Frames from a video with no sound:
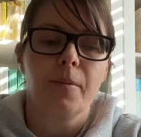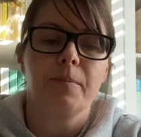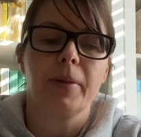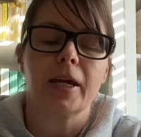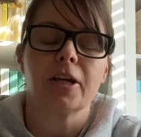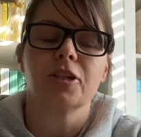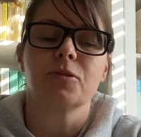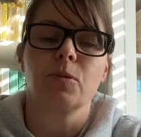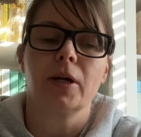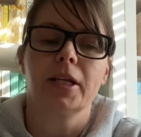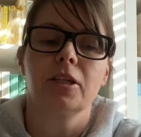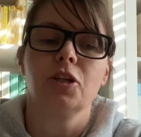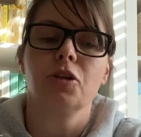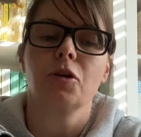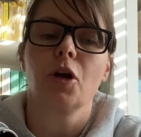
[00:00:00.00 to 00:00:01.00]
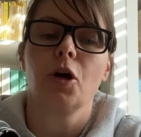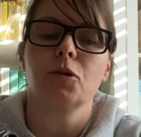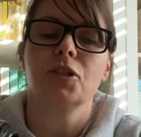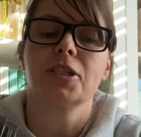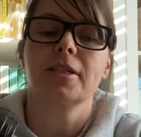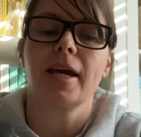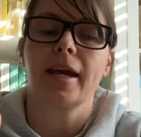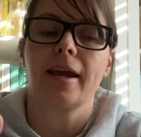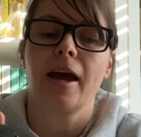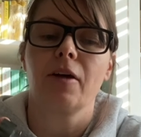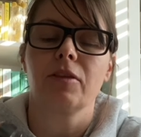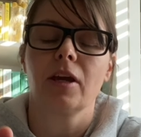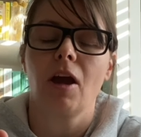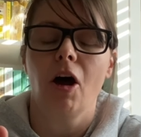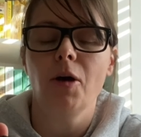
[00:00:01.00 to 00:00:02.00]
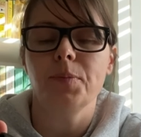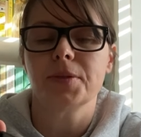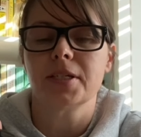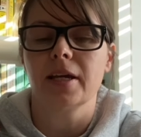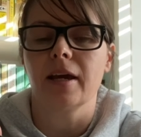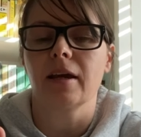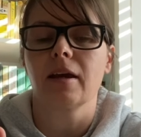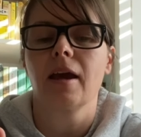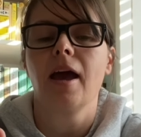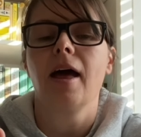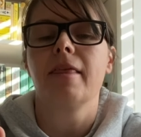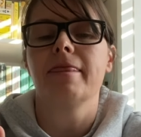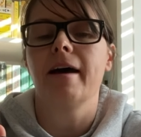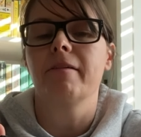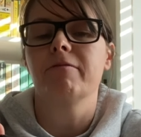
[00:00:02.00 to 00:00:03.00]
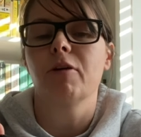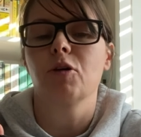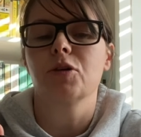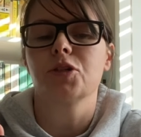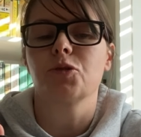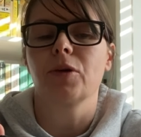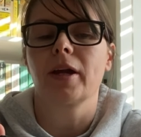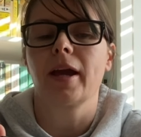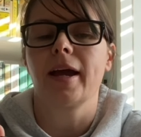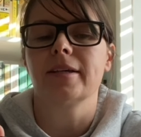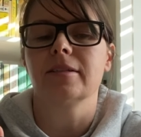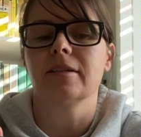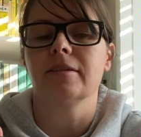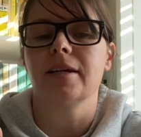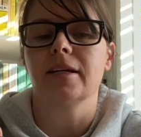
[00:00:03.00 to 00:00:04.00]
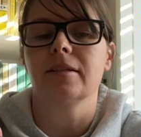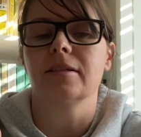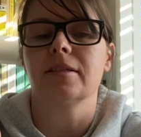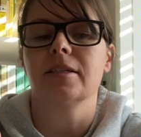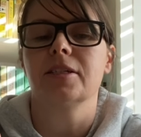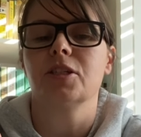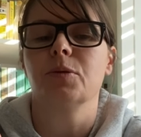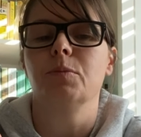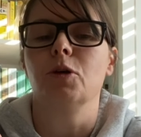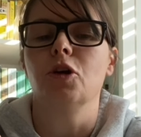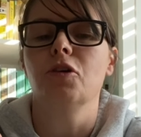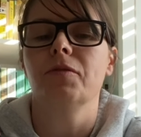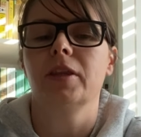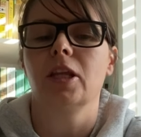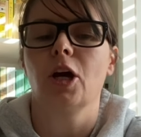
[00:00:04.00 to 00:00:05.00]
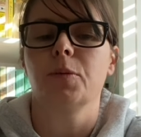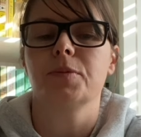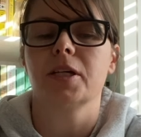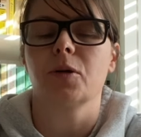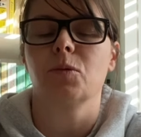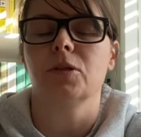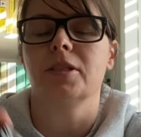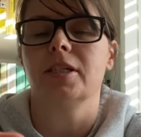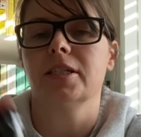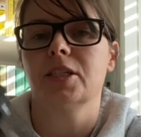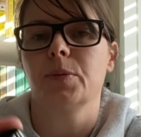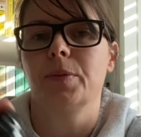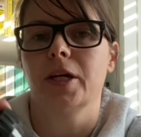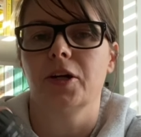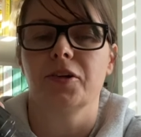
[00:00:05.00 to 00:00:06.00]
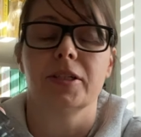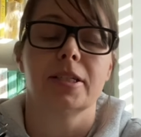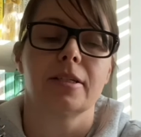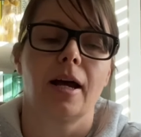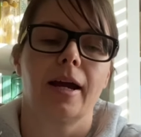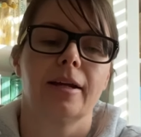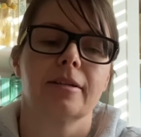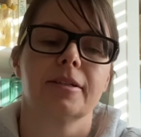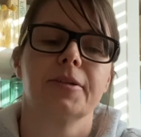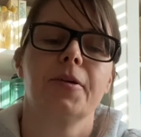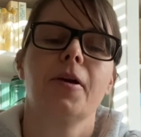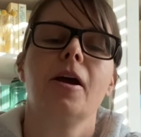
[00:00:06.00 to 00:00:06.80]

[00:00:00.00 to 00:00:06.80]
because when you go to take out the optic, that focus ring has a tendency to move and the optic will disappear inside.